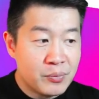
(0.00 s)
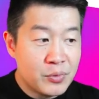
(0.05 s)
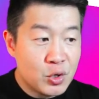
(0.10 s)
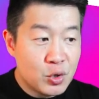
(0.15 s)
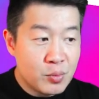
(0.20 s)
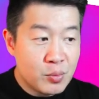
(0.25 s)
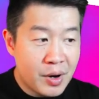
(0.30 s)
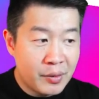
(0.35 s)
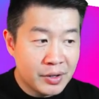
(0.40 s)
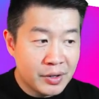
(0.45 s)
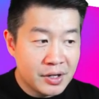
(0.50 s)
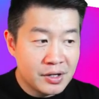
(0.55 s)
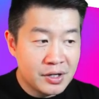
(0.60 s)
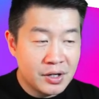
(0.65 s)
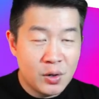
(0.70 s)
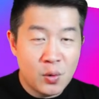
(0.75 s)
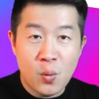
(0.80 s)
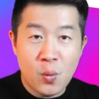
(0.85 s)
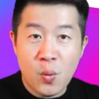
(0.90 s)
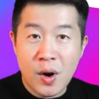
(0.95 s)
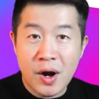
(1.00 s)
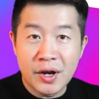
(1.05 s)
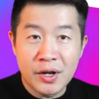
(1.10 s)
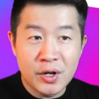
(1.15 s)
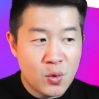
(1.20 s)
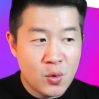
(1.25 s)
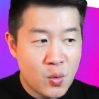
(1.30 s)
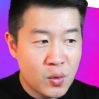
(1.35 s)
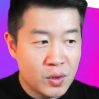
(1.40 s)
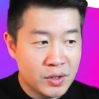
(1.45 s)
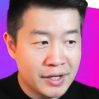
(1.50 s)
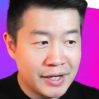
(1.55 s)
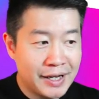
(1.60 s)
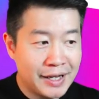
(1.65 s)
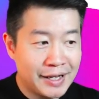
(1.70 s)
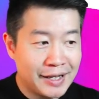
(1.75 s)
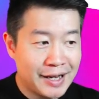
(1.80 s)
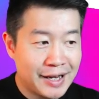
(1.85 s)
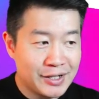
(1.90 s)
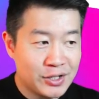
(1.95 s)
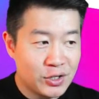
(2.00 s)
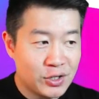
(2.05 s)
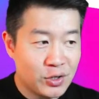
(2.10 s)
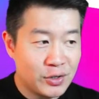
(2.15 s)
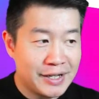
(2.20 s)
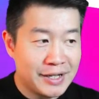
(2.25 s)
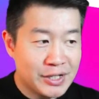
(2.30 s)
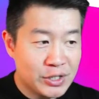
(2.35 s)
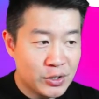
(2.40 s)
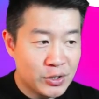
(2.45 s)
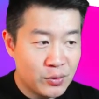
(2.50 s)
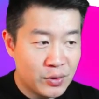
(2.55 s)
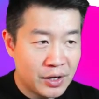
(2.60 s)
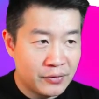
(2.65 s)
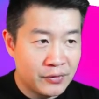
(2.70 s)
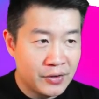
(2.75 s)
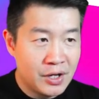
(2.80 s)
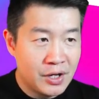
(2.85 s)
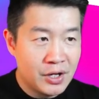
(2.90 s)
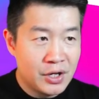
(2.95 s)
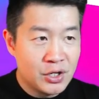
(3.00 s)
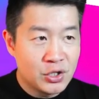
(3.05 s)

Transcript: numerical y coordinate that is on this graph.